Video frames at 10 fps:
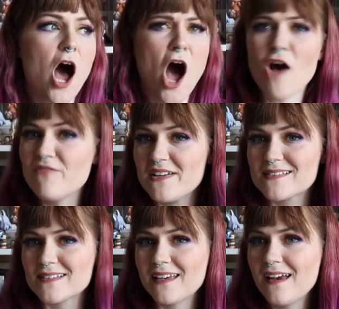
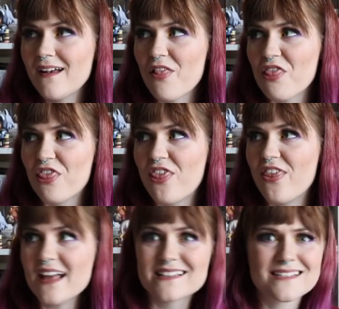obviously,
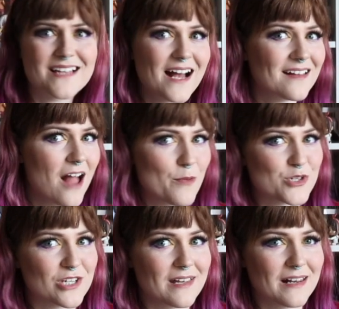that's not an
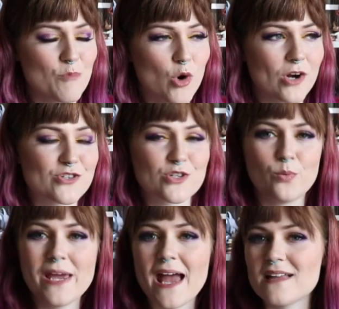option anymore. So
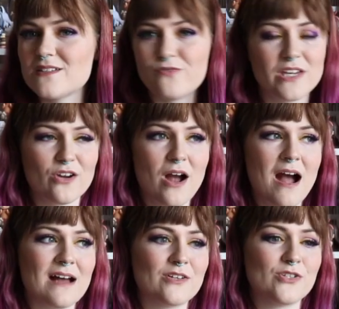we had to figure
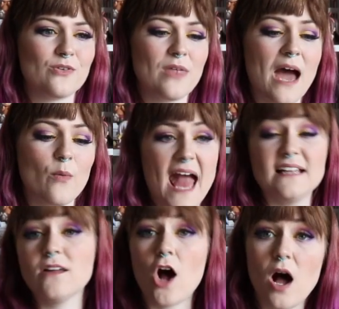out how to do that.
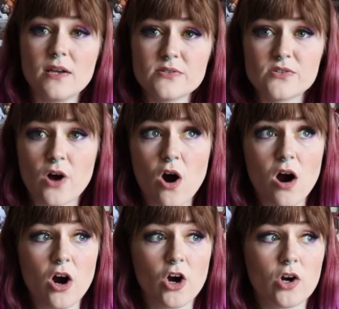Ed and Oz
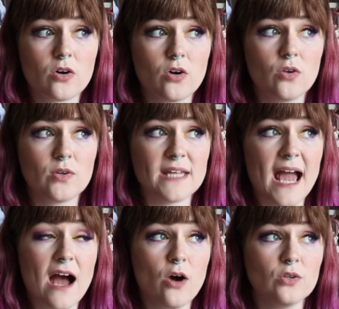are
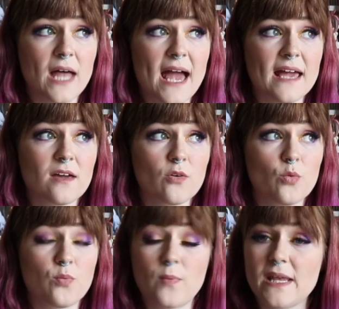now like
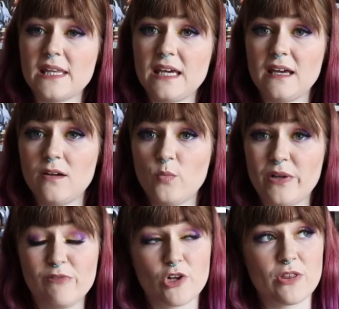really
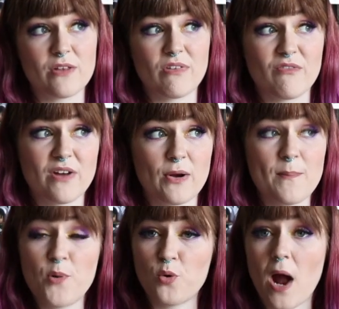we learned that they're
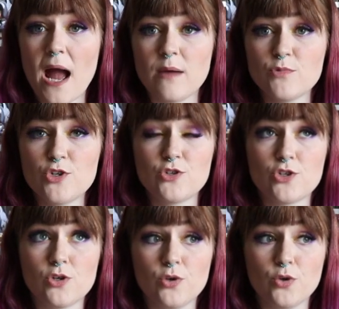very primed
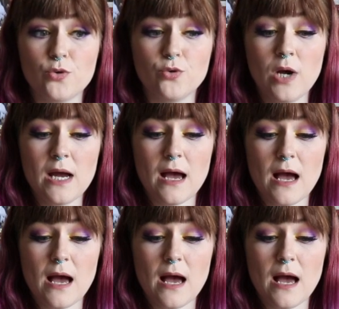to